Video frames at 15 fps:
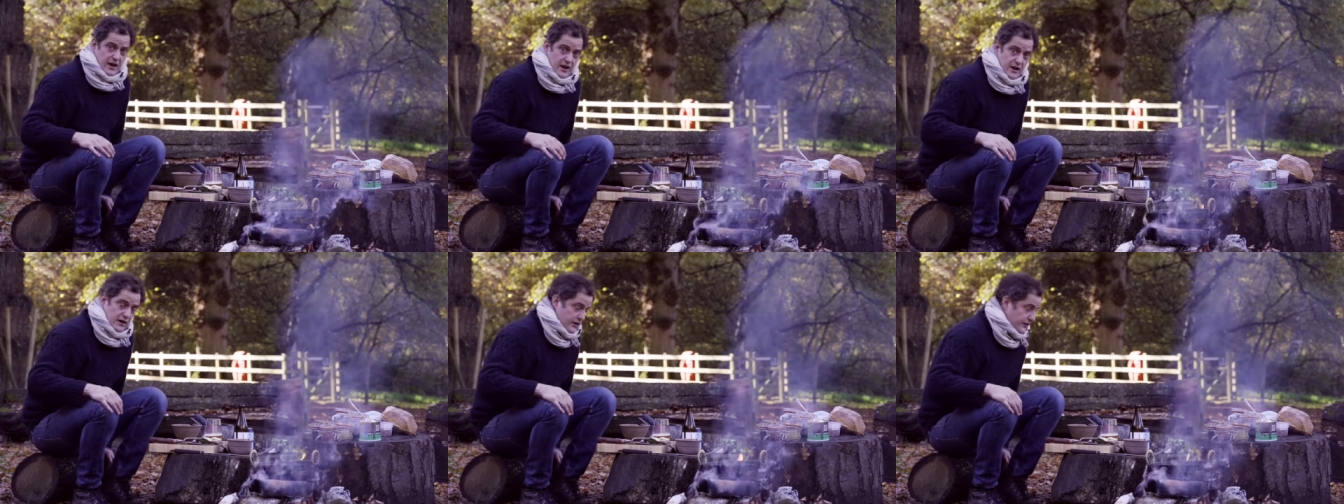
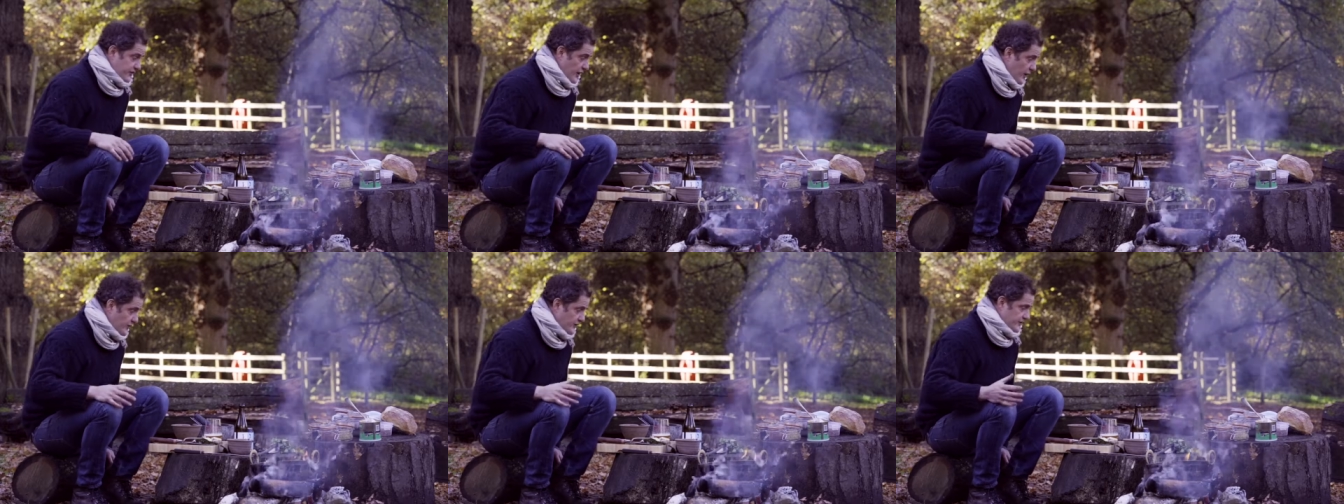are
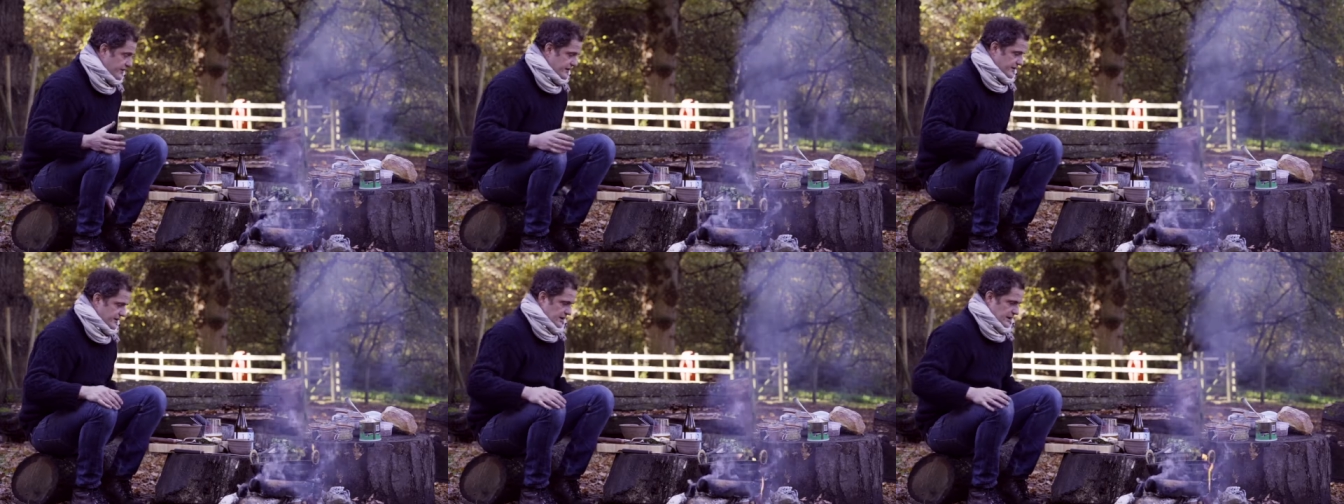toasted,
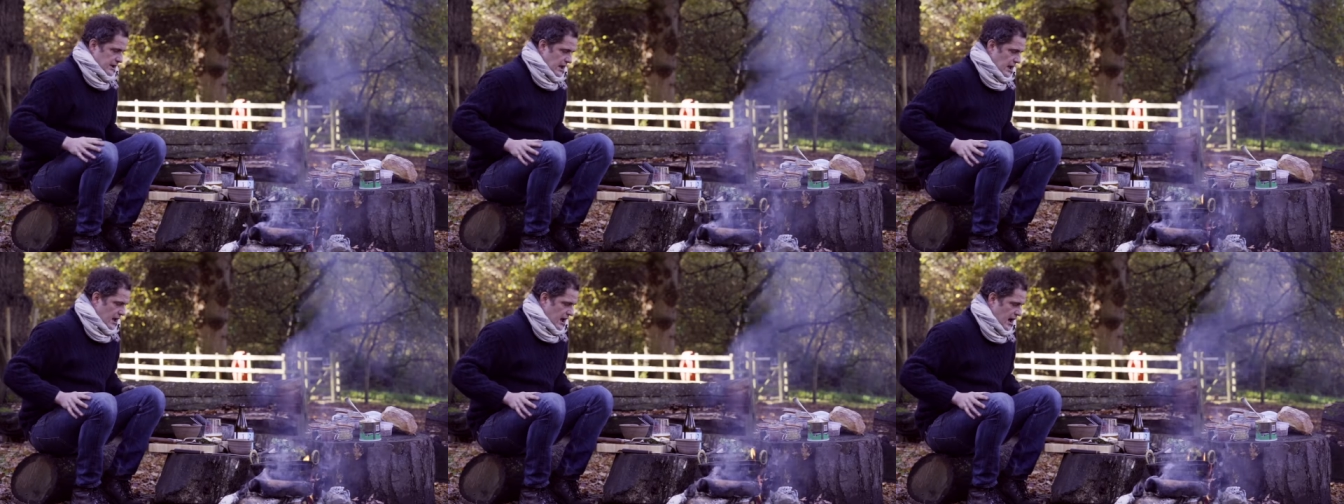
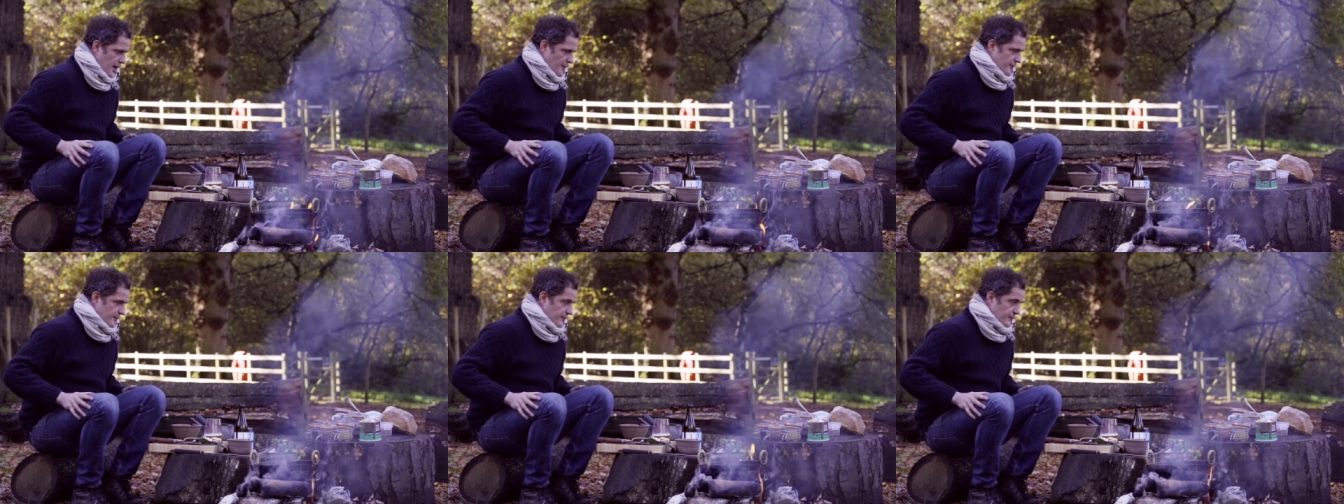or
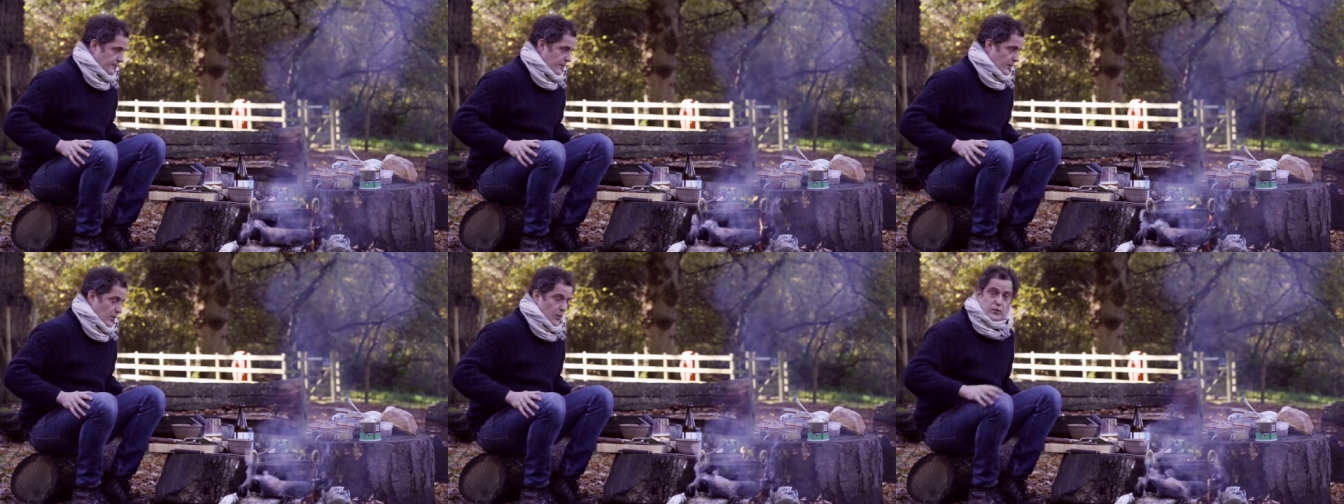
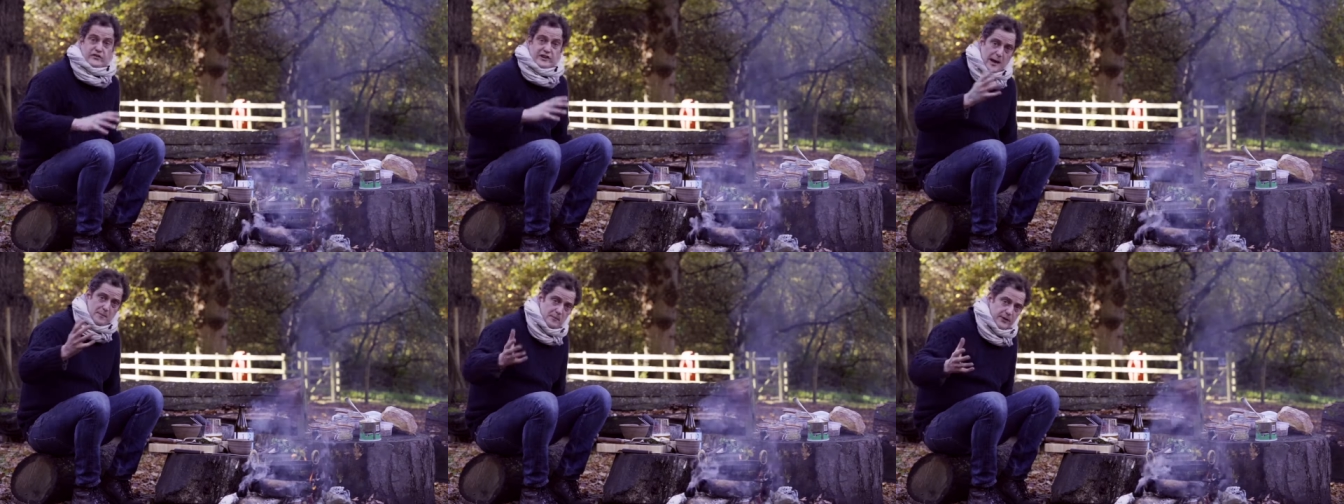
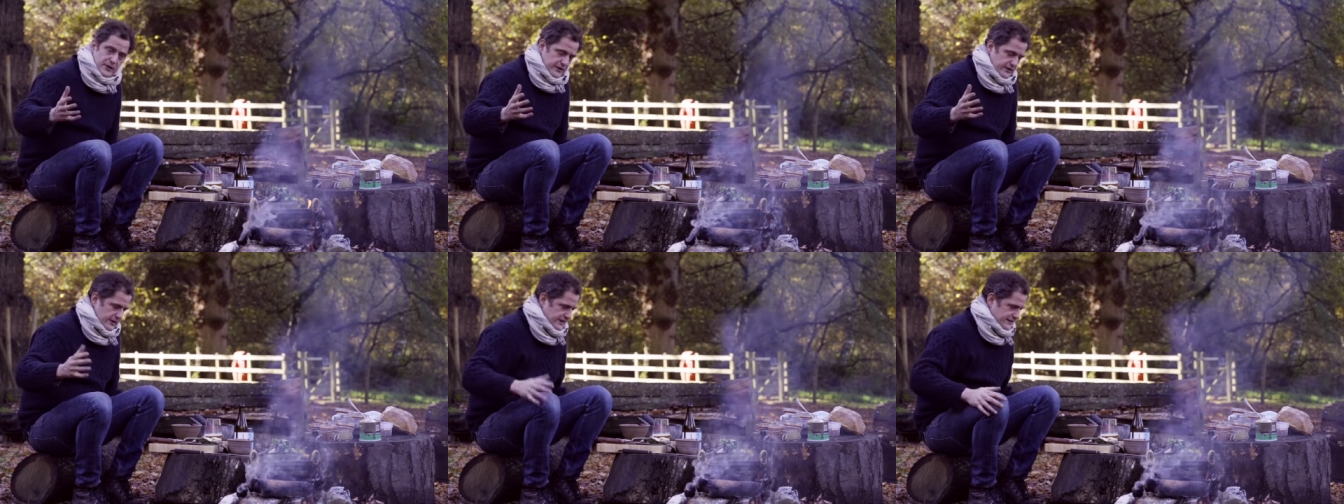
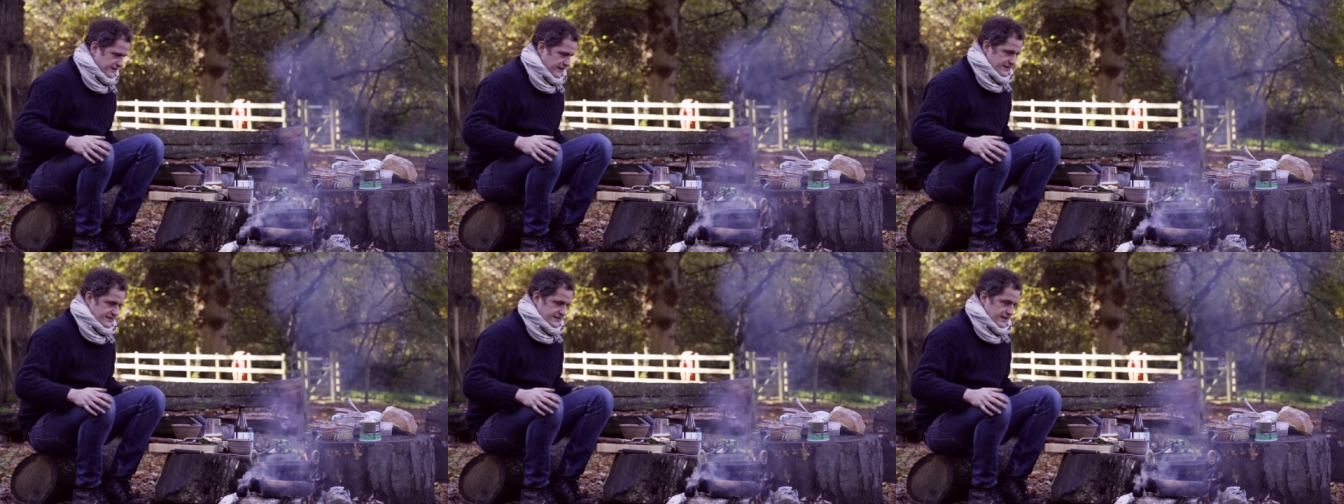tempered, as
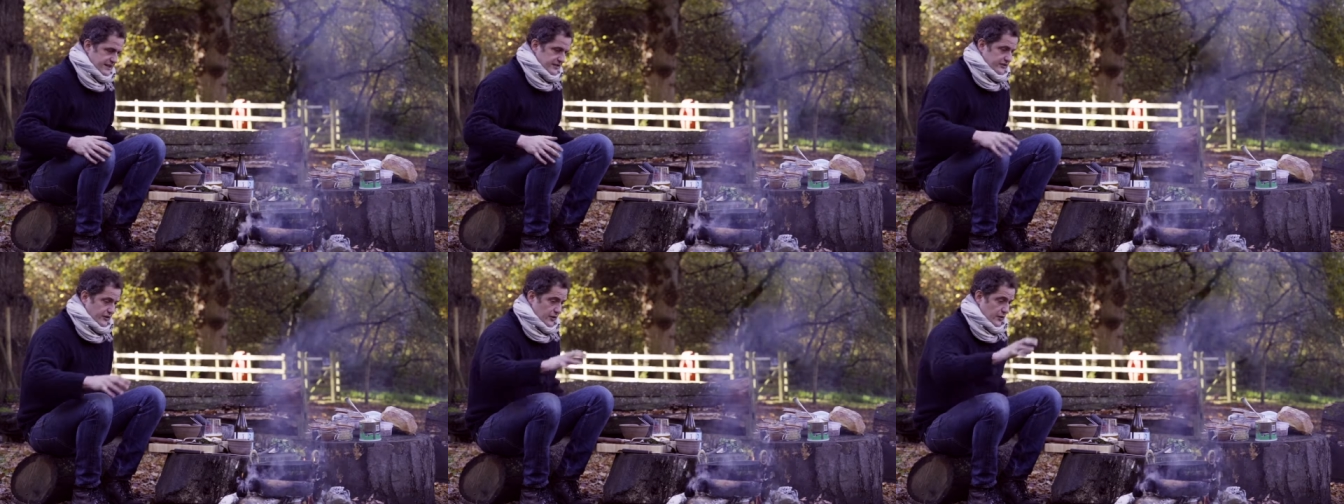they say.
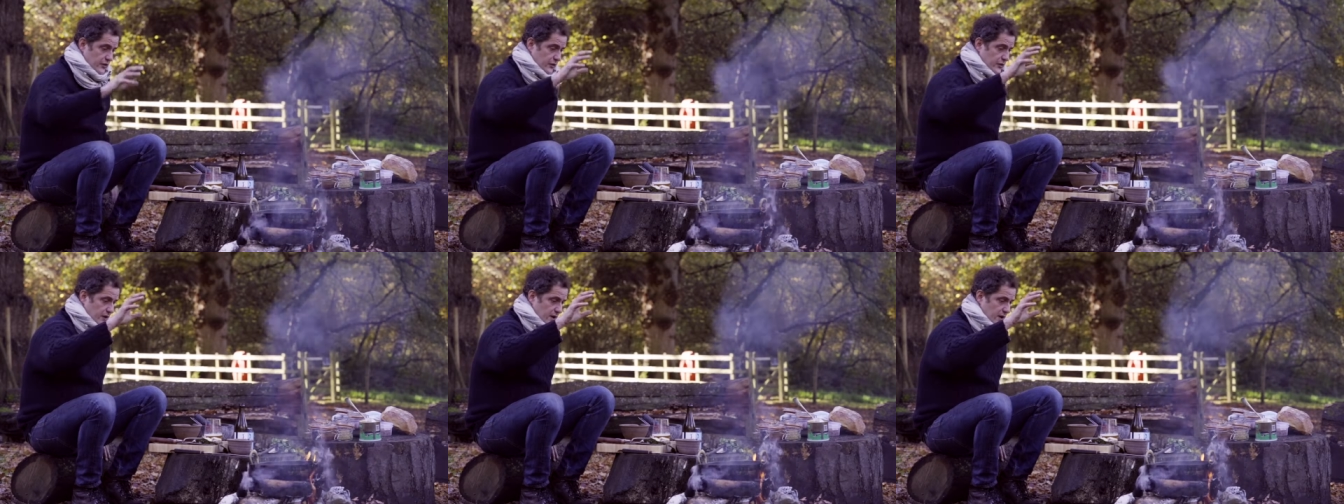So